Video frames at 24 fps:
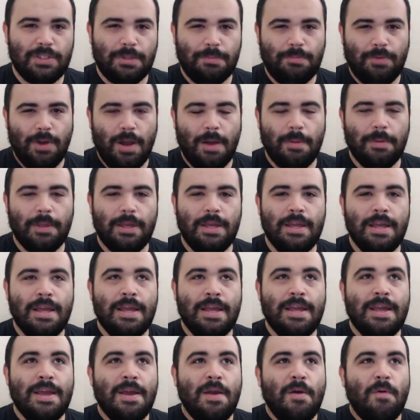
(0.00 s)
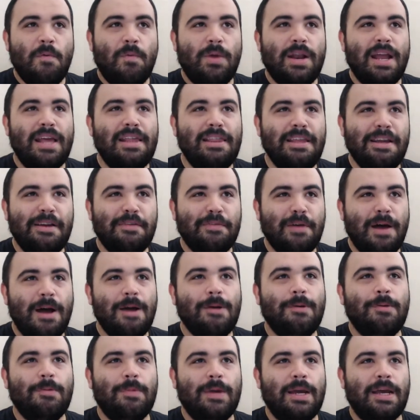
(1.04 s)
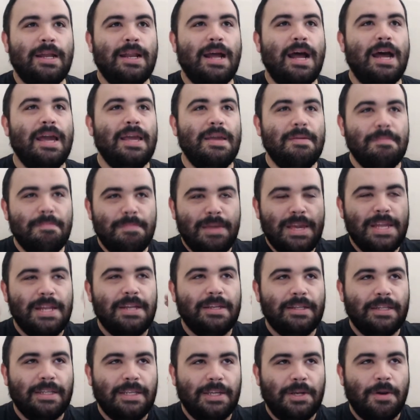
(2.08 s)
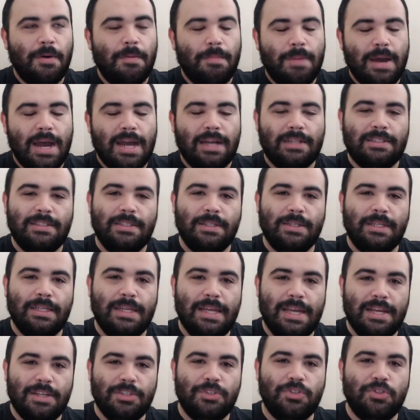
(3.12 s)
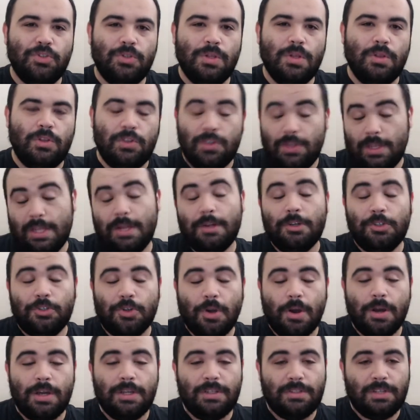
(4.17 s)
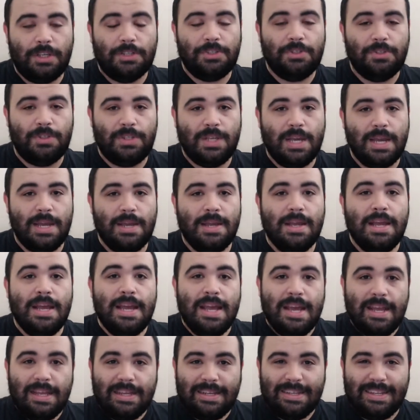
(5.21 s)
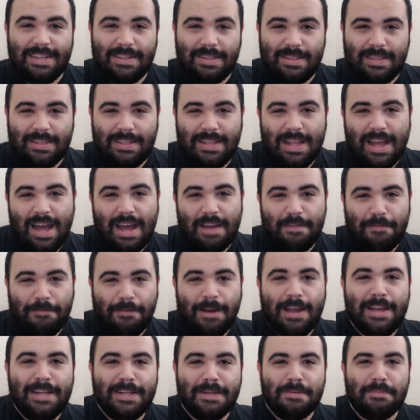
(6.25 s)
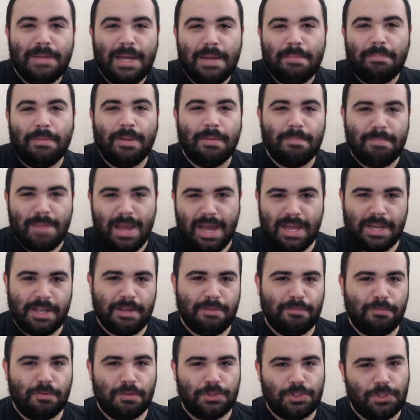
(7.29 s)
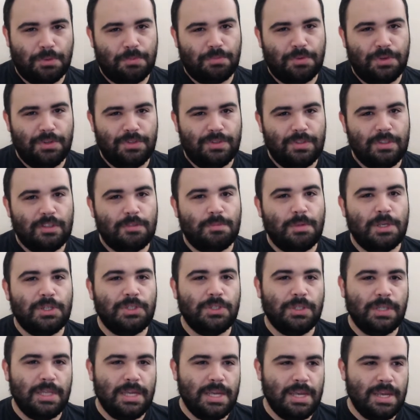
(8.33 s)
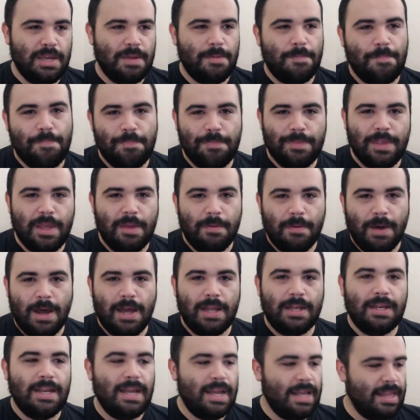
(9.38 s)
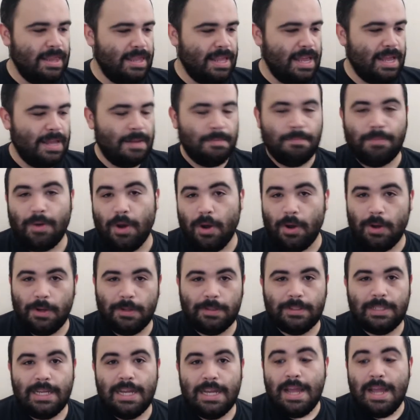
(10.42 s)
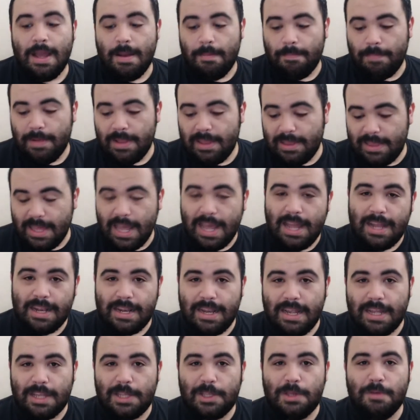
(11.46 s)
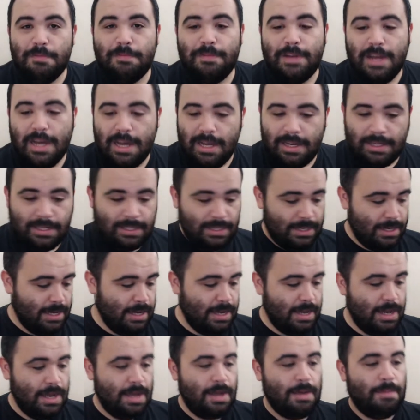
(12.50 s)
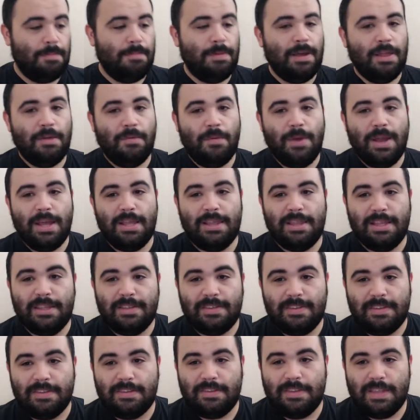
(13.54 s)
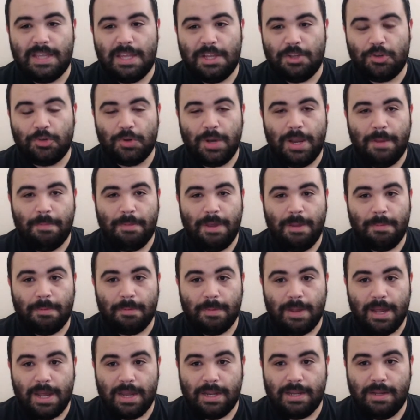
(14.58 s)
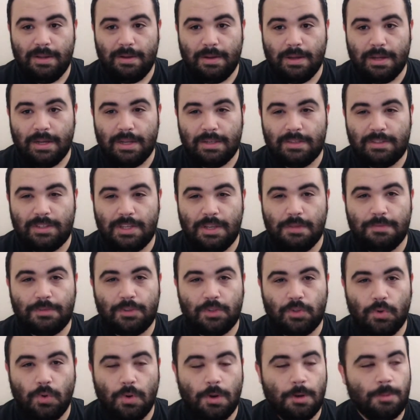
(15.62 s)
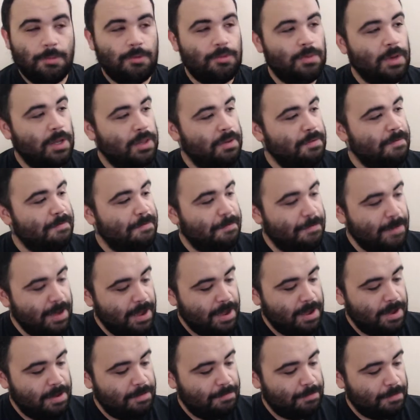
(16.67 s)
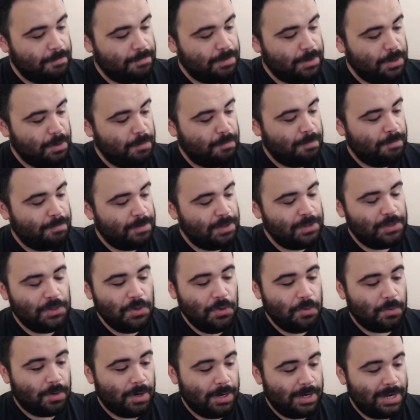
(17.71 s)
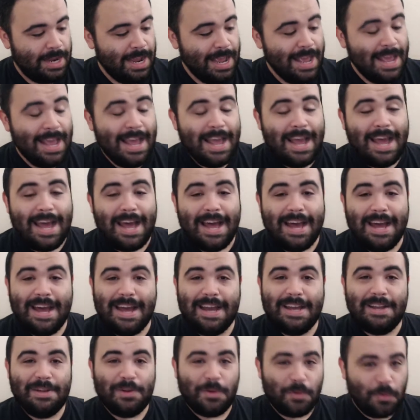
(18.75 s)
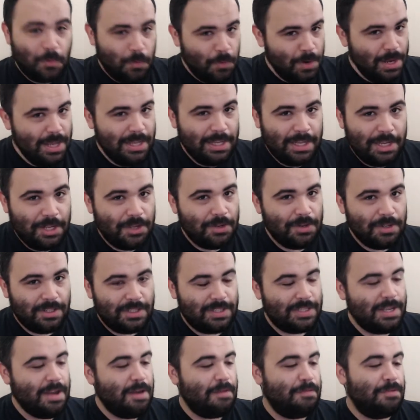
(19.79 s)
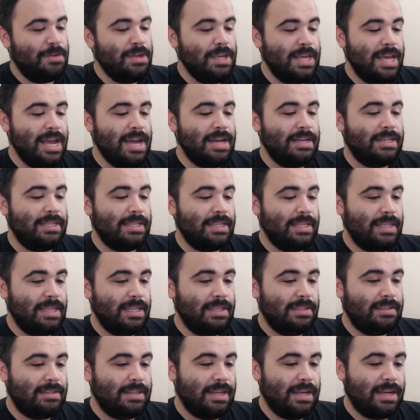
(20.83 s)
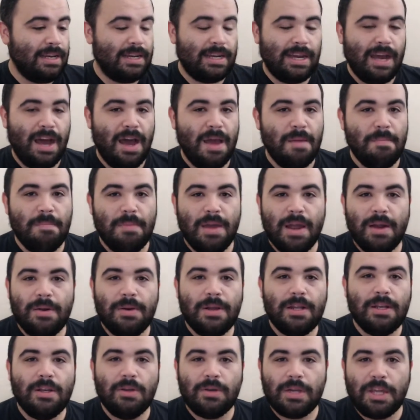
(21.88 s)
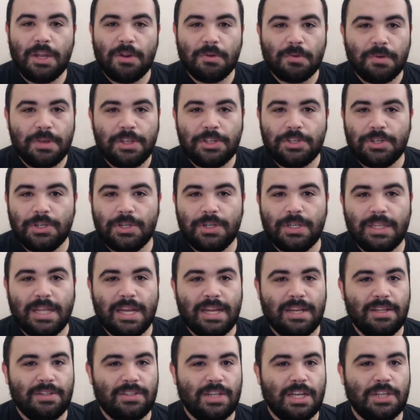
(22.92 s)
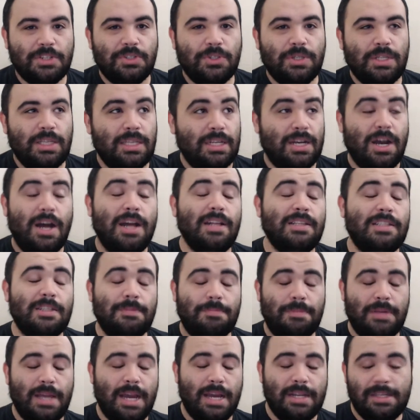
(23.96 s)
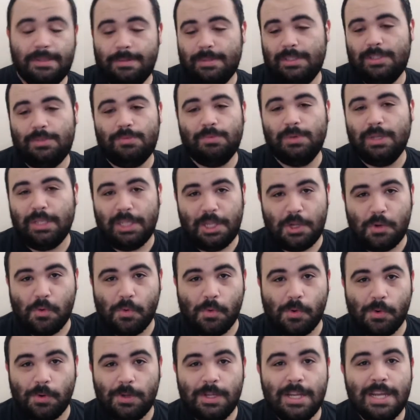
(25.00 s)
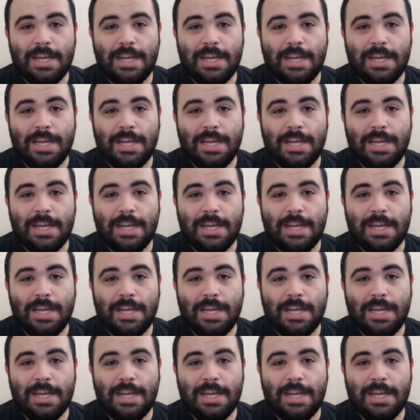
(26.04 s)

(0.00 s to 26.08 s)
are probably, when I think of Aquaman, I immediately go back to his, to their drawings, I should say. It, I find them emblematic for some reason, especially Ivan and then Paul. But then you've got, uh, by the way, this is the trade paperback, uh, Sea of Storms, Volume five of the New fifty-two run. Uh, really good stuff. You get this uh, chimera-looking creature that is actually the concept behind it. It's really cool.